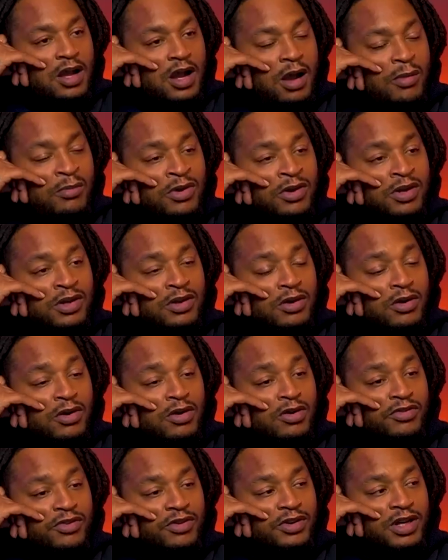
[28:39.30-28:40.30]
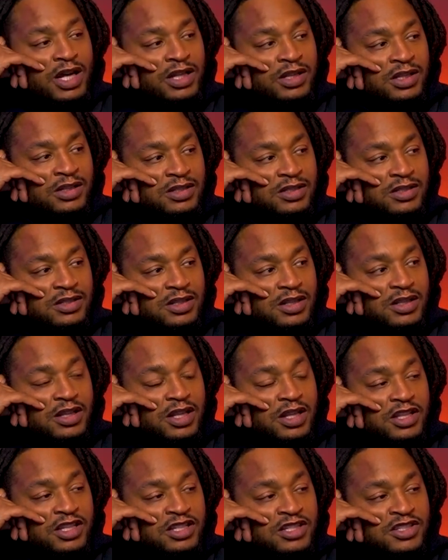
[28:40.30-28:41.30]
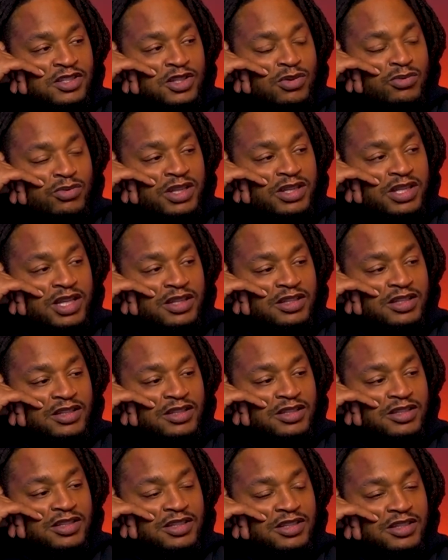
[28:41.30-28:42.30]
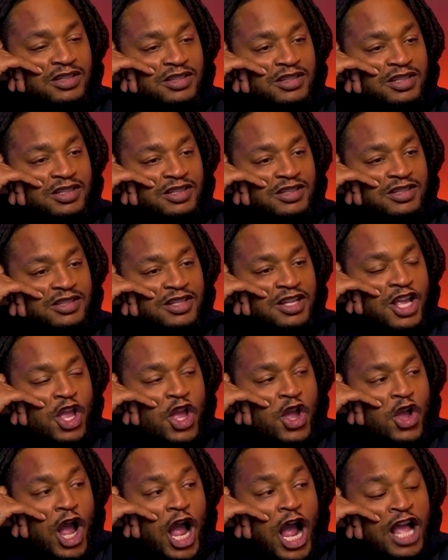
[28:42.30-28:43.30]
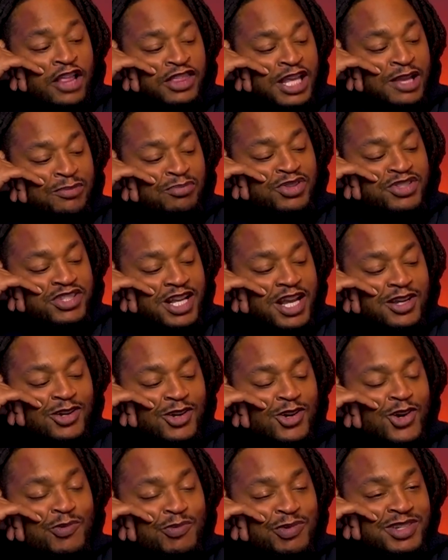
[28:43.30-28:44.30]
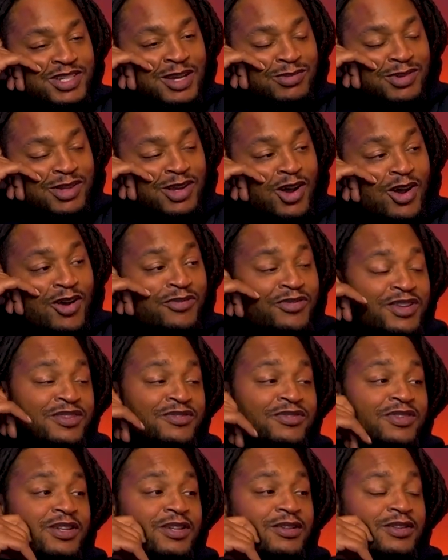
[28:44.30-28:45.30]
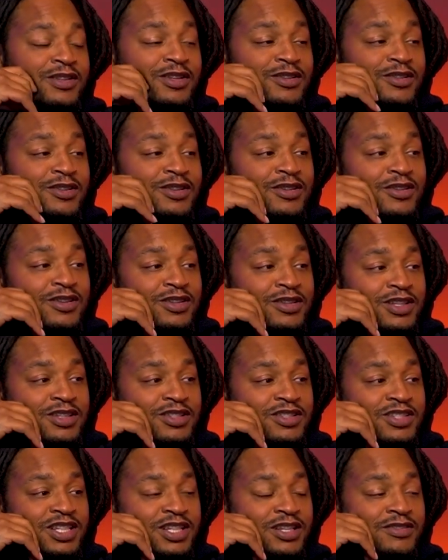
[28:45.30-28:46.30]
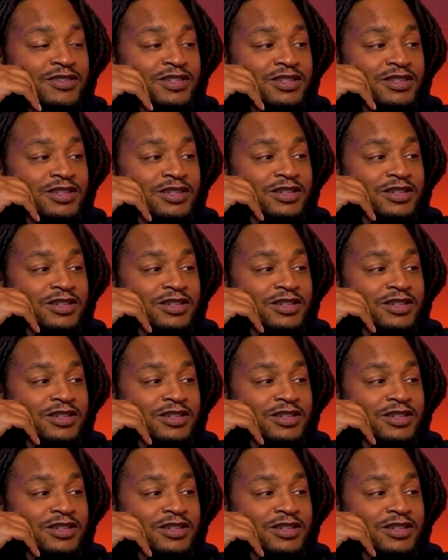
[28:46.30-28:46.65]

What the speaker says: I'm gonna go over. I think this is the week that the I think Pacheco opens up the offense for the Chiefs.